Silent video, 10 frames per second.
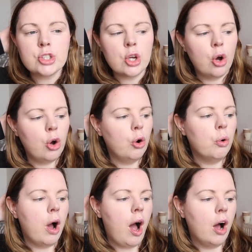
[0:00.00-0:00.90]

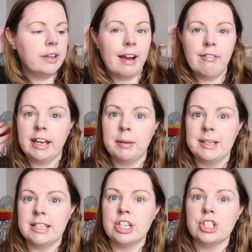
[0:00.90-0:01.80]
So on that
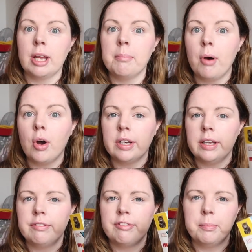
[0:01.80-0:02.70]
recommendation, I bought
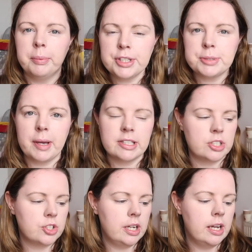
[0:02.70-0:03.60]
it from Book
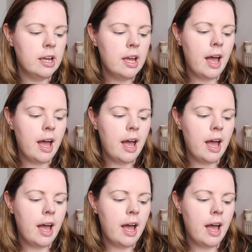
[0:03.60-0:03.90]
Depository,